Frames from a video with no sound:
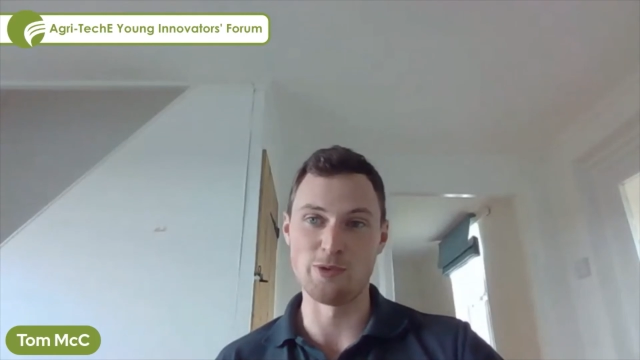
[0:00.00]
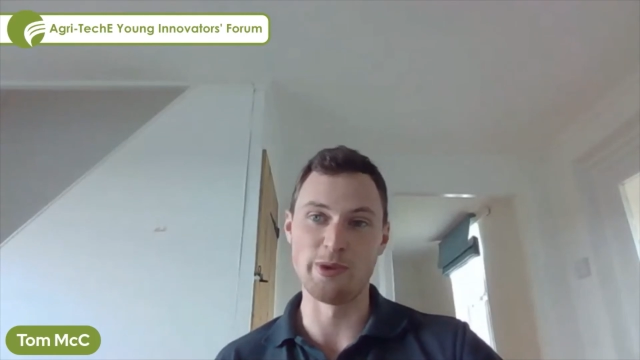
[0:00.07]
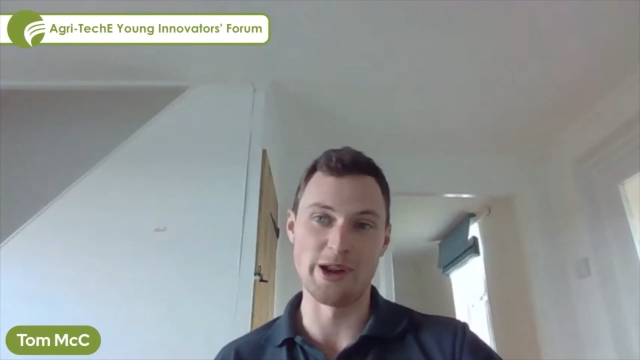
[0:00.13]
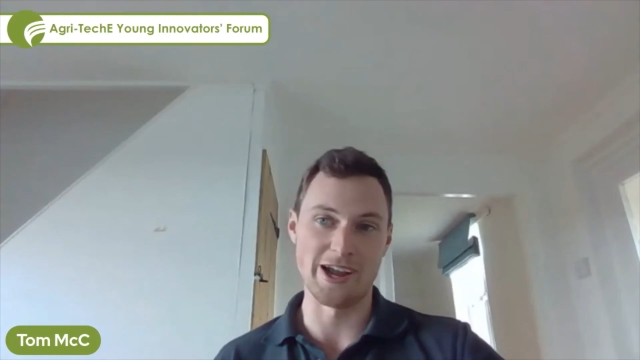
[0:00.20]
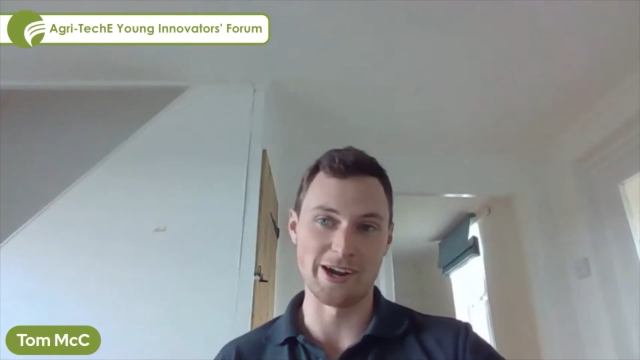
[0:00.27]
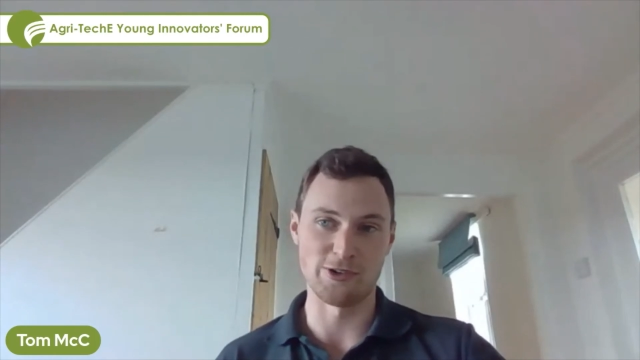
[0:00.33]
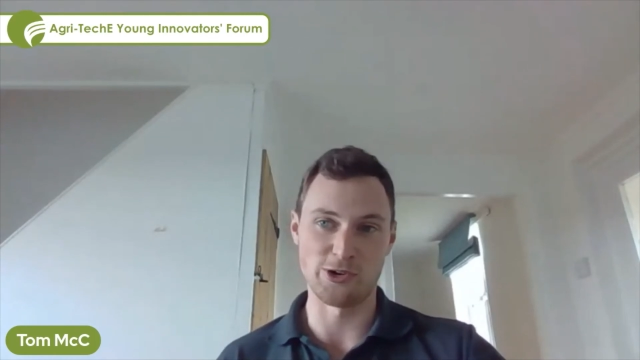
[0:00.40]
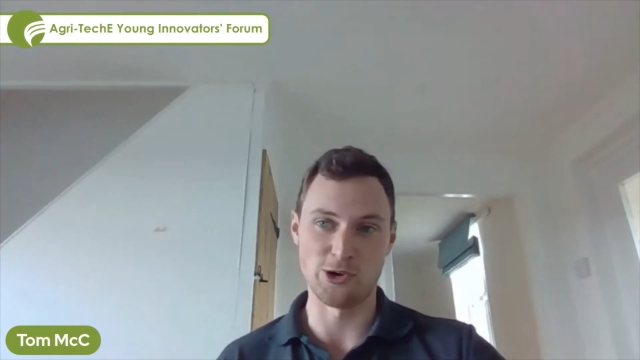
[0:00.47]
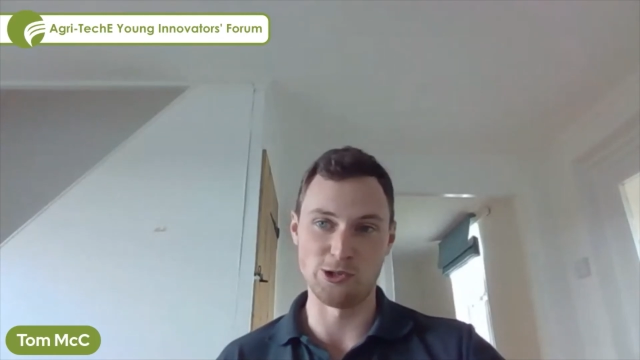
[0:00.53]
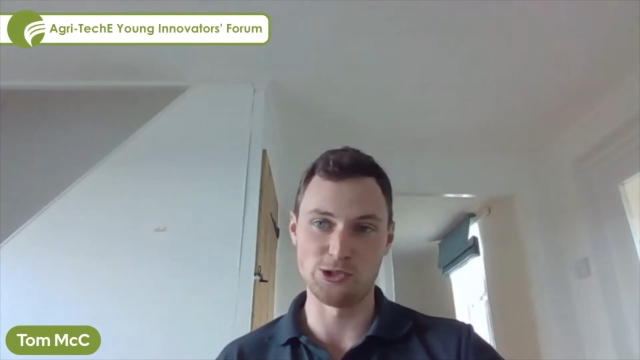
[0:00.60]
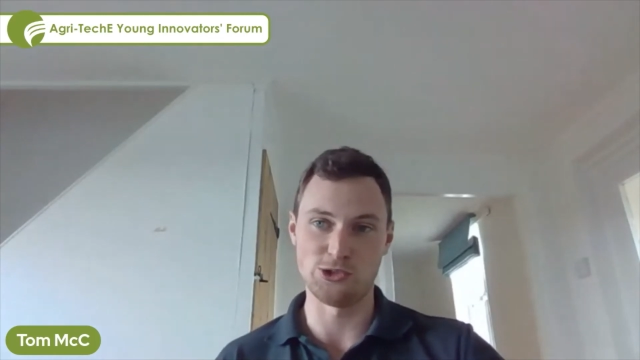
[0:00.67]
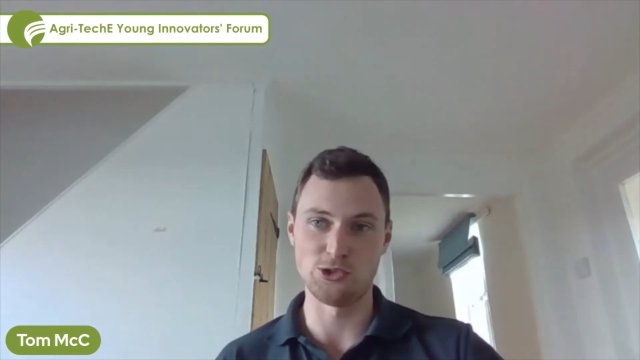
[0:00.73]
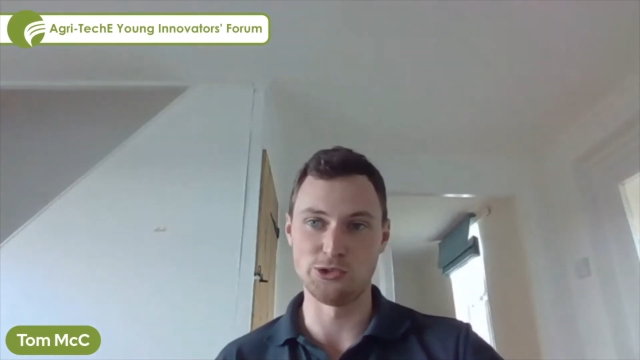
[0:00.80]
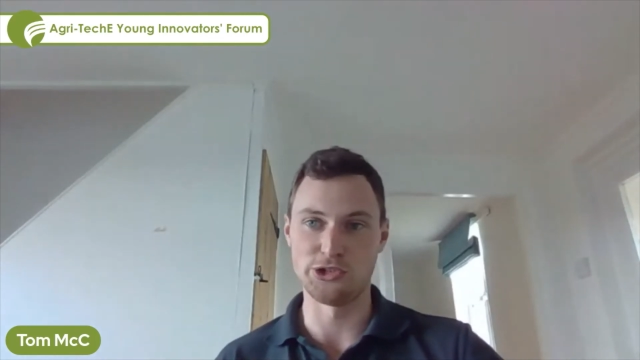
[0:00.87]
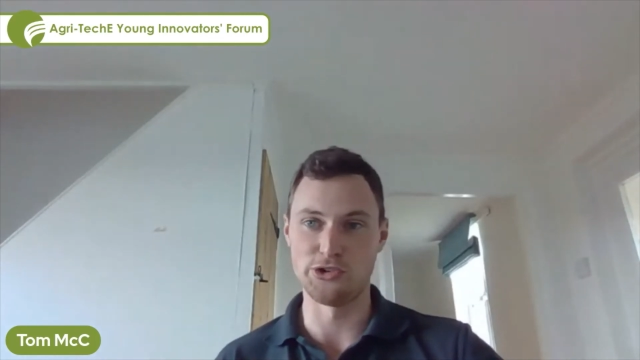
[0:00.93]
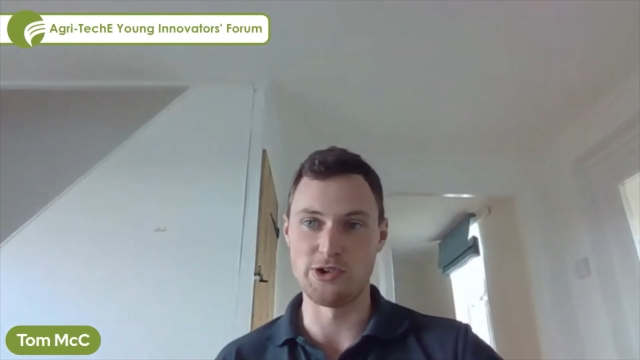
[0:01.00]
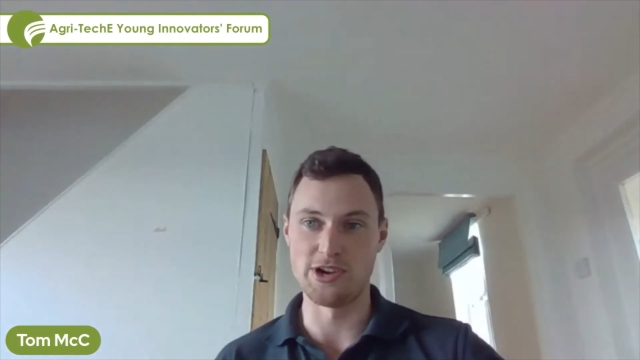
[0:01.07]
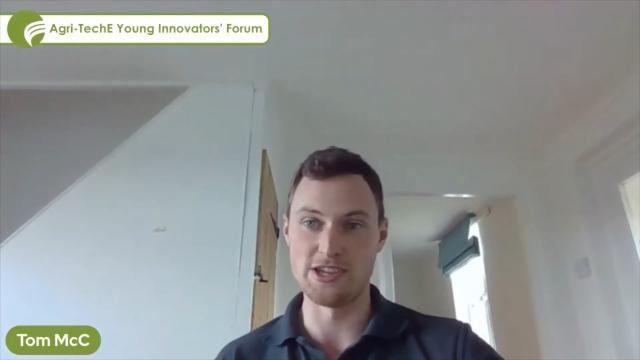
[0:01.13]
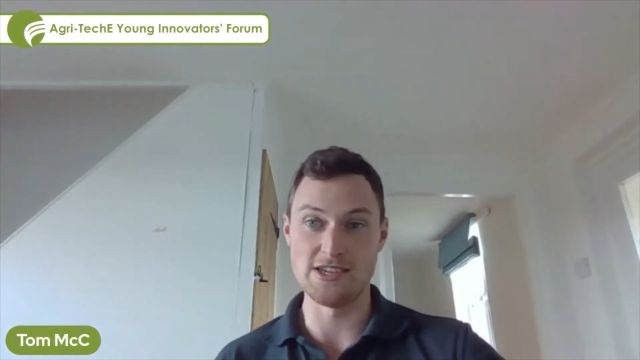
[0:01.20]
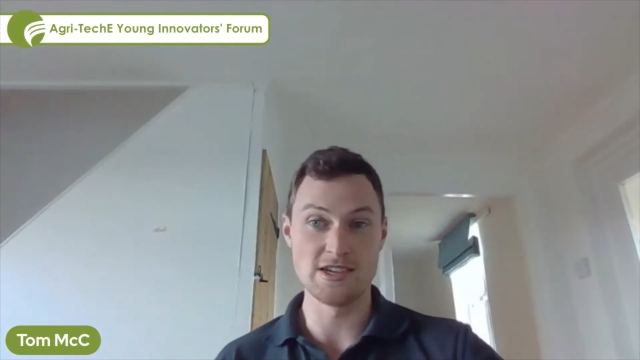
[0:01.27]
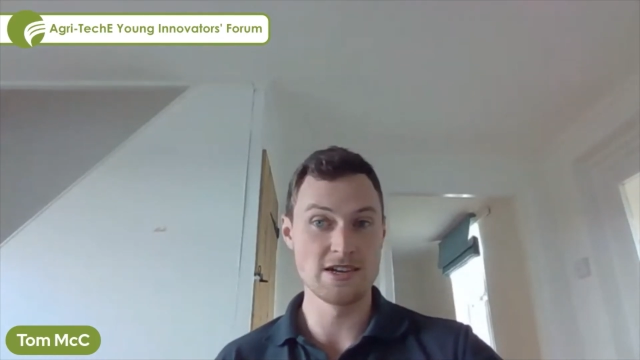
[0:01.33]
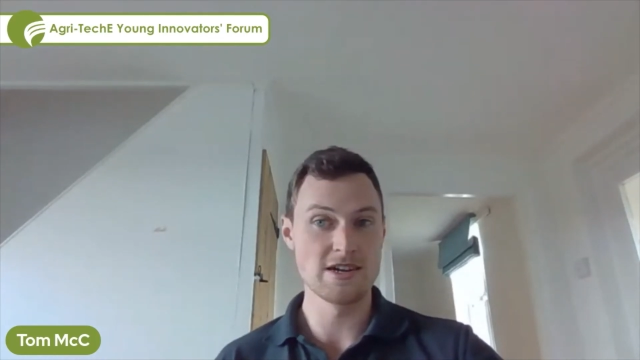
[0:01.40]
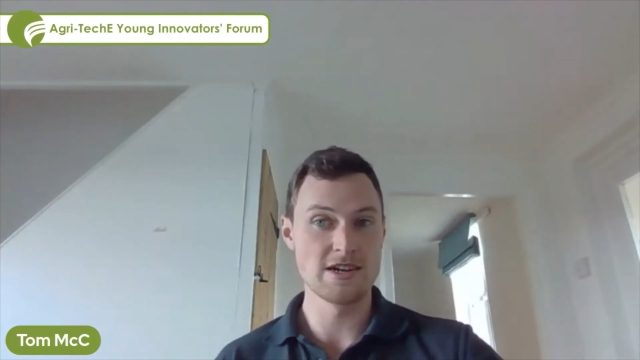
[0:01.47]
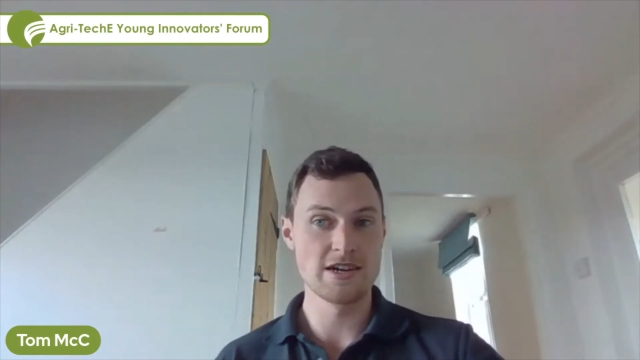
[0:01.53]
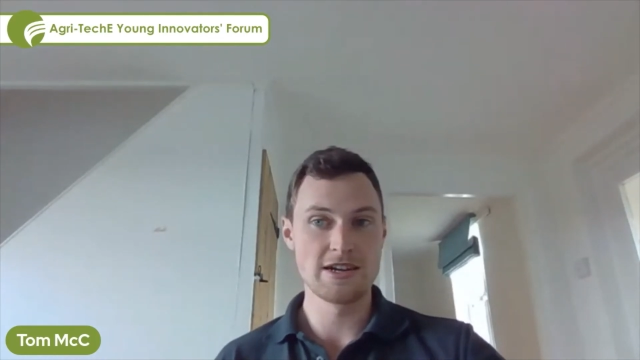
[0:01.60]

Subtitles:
from an agricultural degree.